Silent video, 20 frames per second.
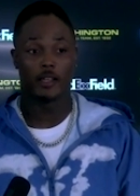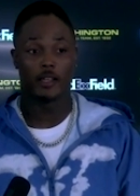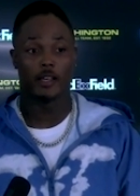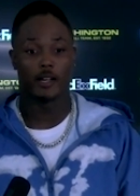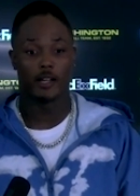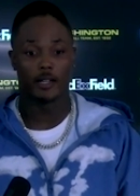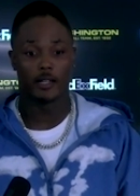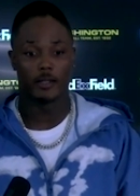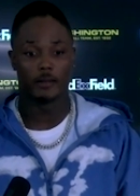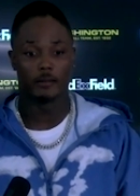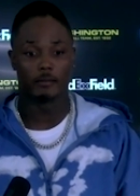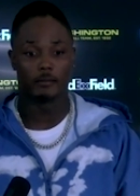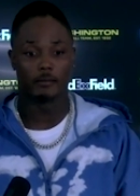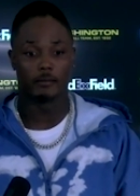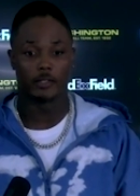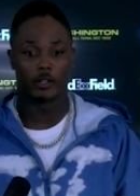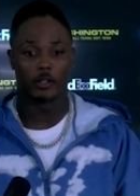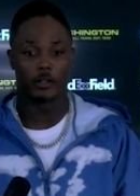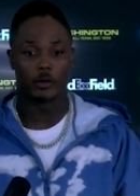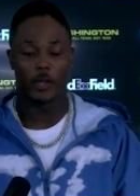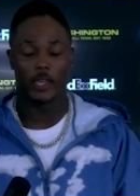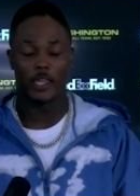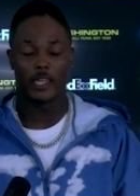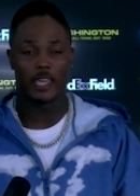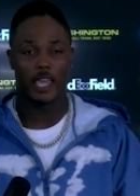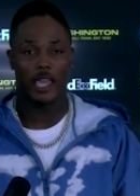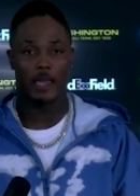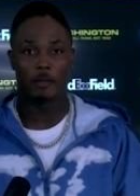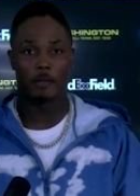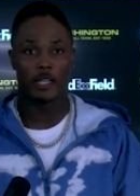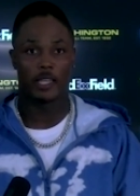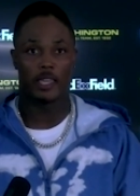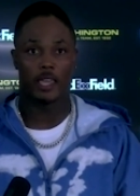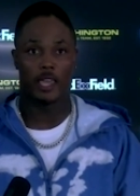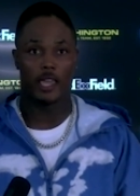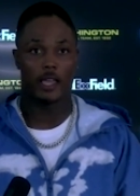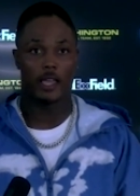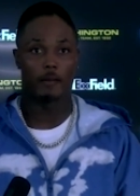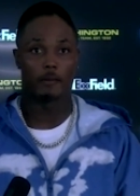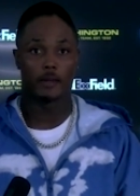You know, the way he came into
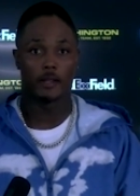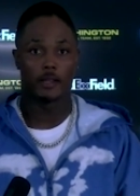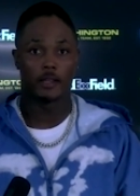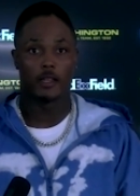camp,